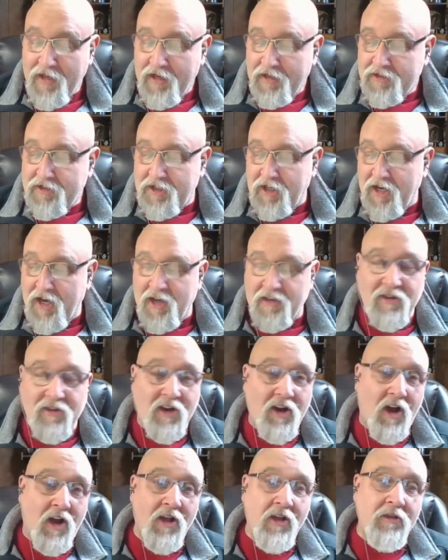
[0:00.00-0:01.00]
She has
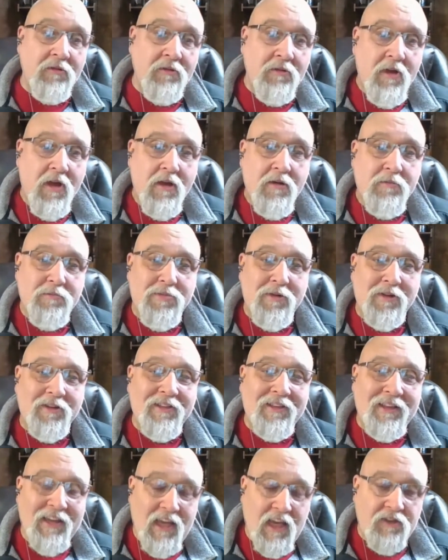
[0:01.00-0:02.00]
an
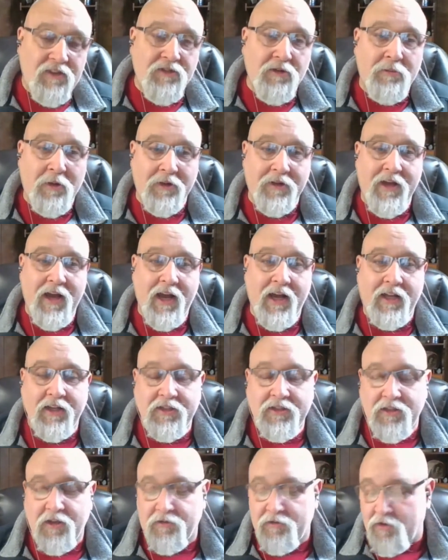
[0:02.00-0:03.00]
unbelievable
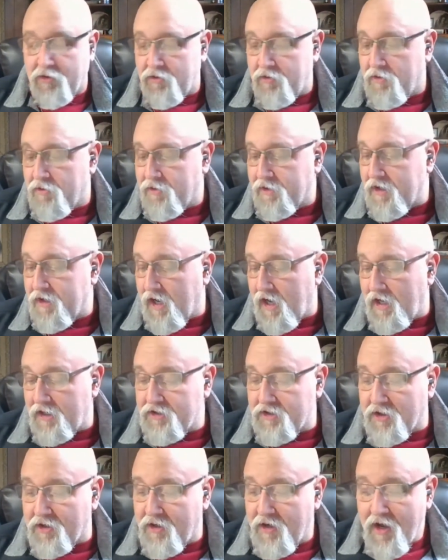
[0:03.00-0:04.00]
knowledge of hoodoo and
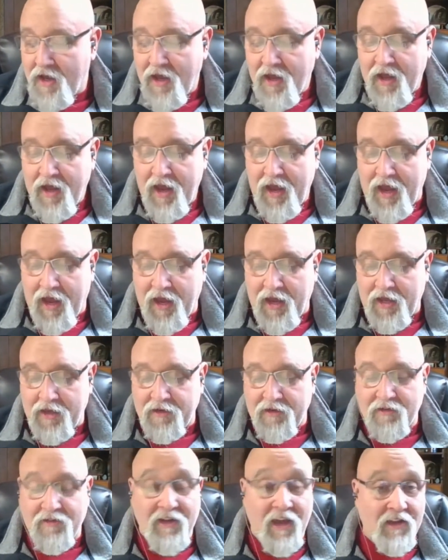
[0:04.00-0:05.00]
conjure
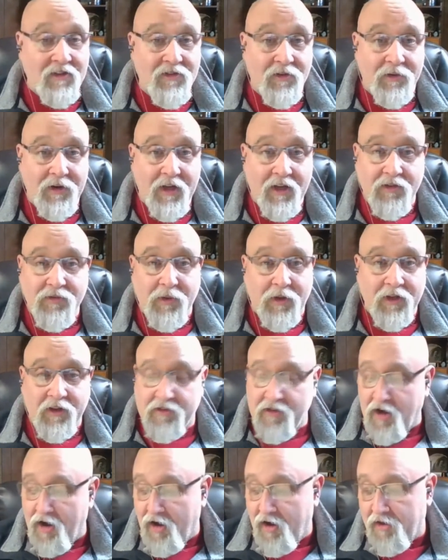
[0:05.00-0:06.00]
and Santeria, as well
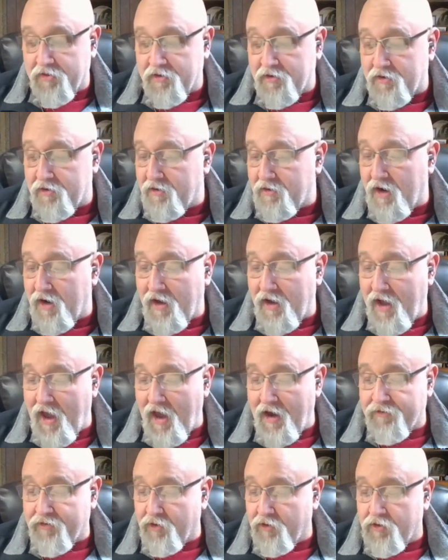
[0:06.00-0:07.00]
as other
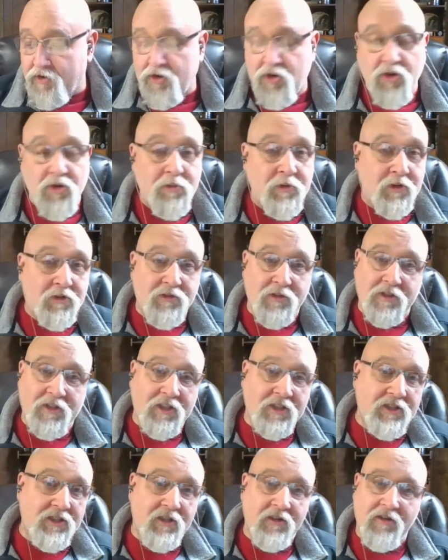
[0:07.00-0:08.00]
Afro-Cuban
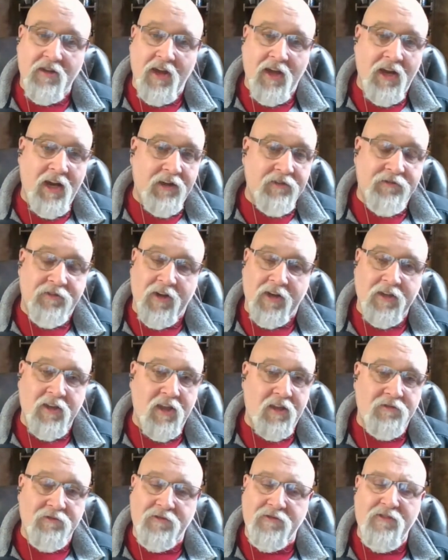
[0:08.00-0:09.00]
traditions. And I
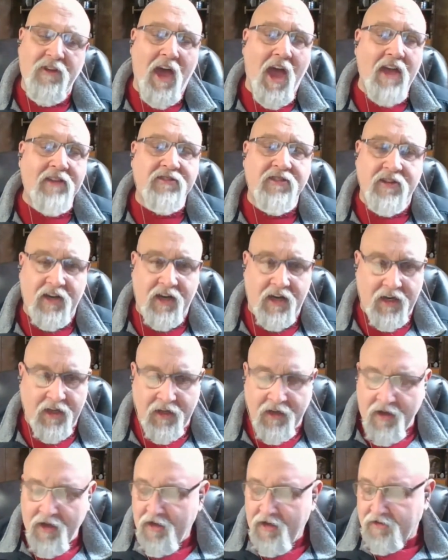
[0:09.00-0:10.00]
find that
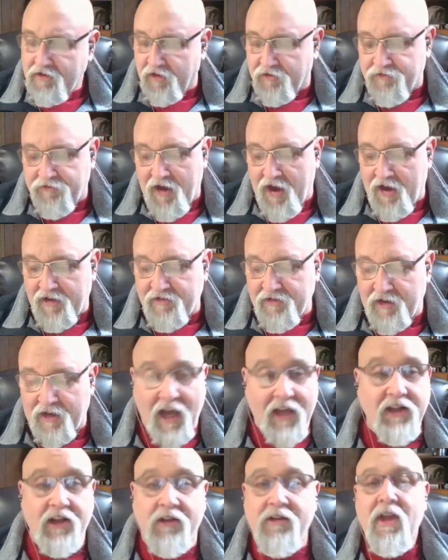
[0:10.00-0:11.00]
fascinating, just
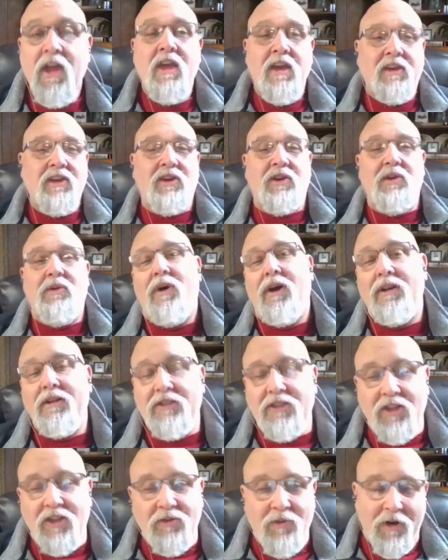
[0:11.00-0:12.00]
fascinating. I love, you know
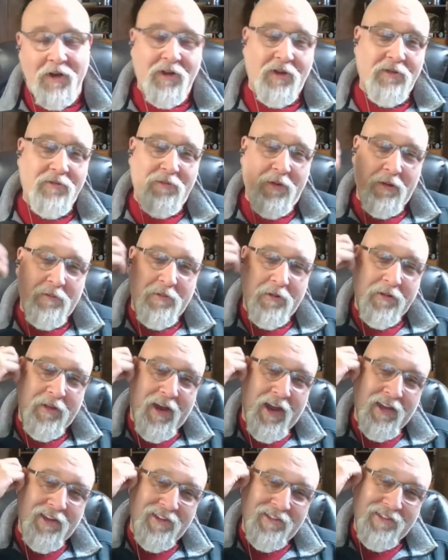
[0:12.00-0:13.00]
what? She's one of those people
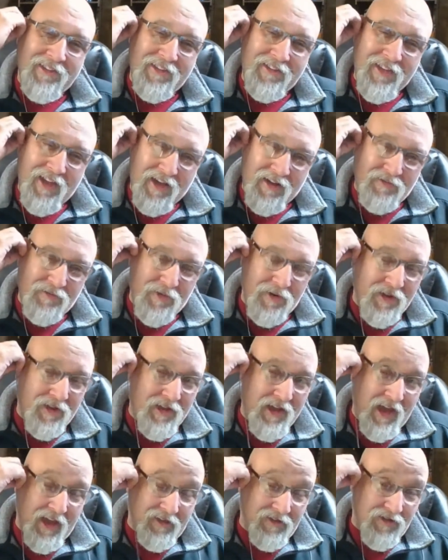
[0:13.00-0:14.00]
that I could sit down
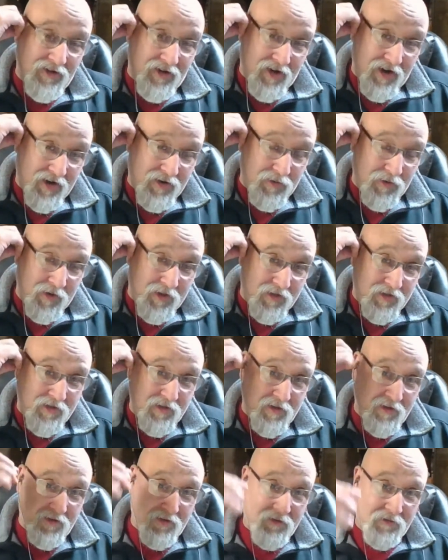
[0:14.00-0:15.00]
with and talk
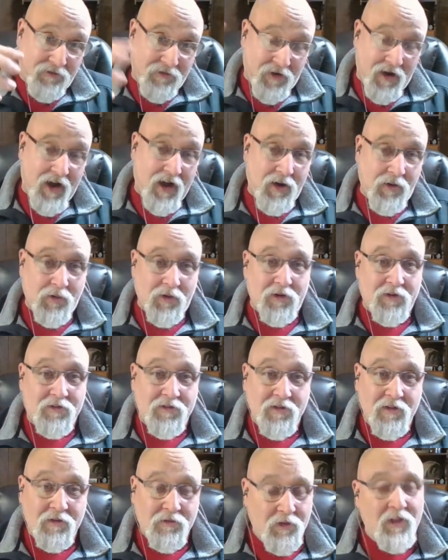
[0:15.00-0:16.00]
with for
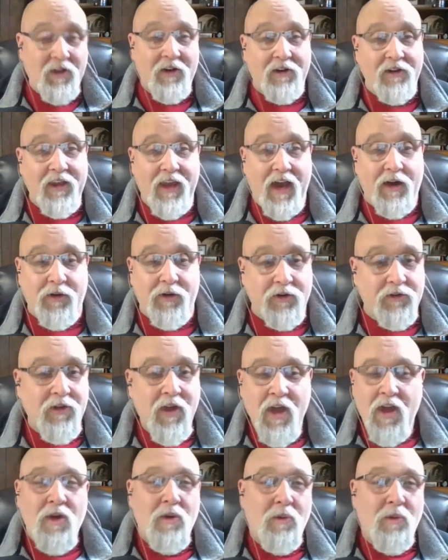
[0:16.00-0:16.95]
hours, literally hours.